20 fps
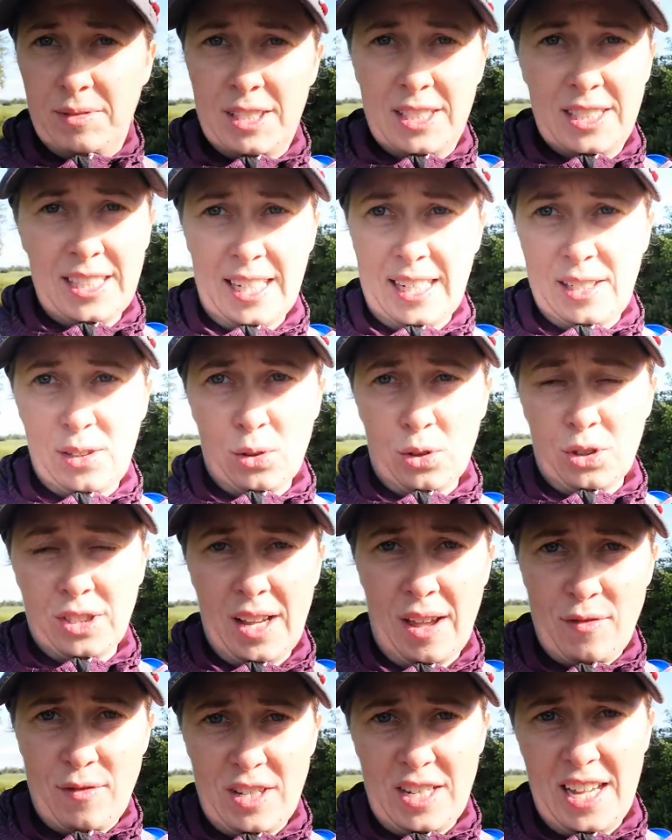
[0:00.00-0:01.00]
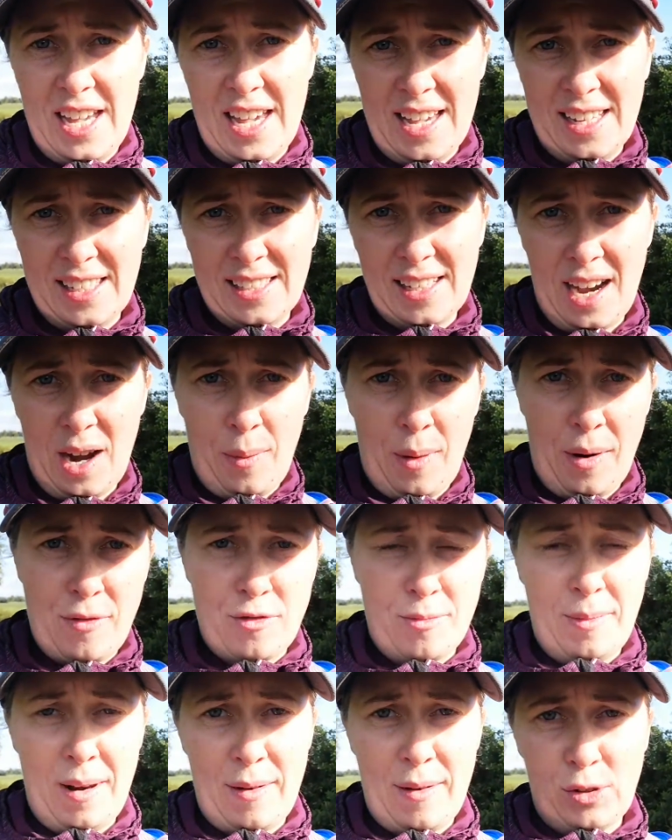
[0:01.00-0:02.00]
6 or 7 years I went
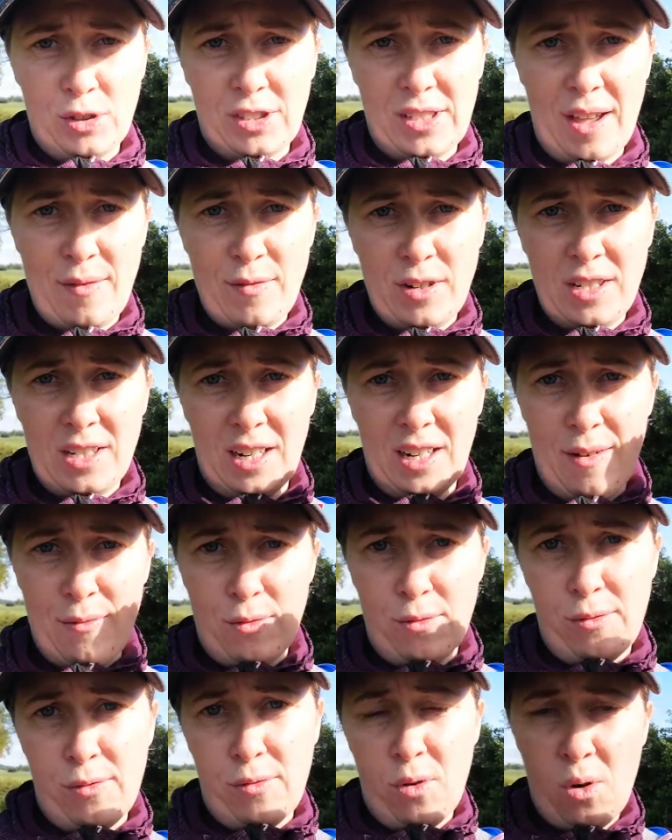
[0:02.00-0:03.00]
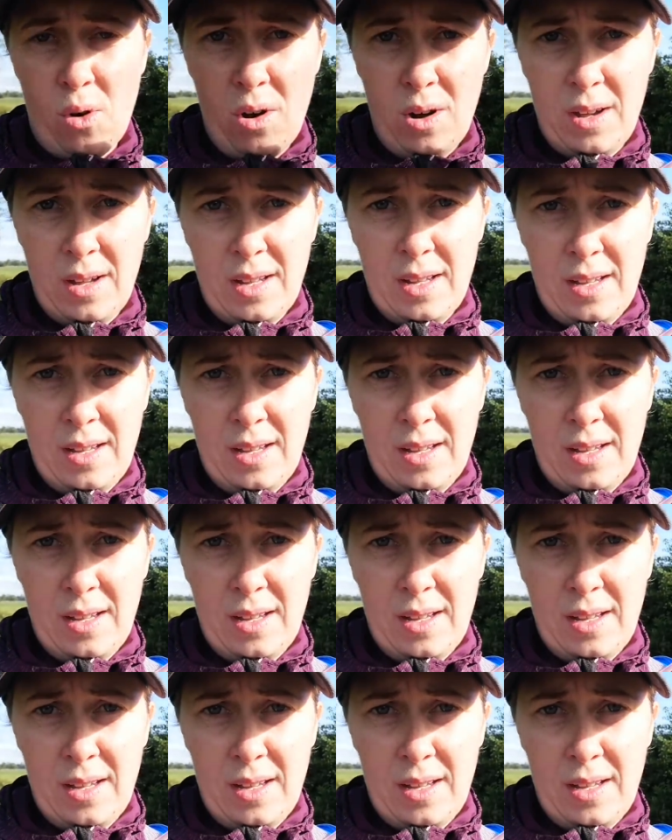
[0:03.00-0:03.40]
from level 7 to level 4.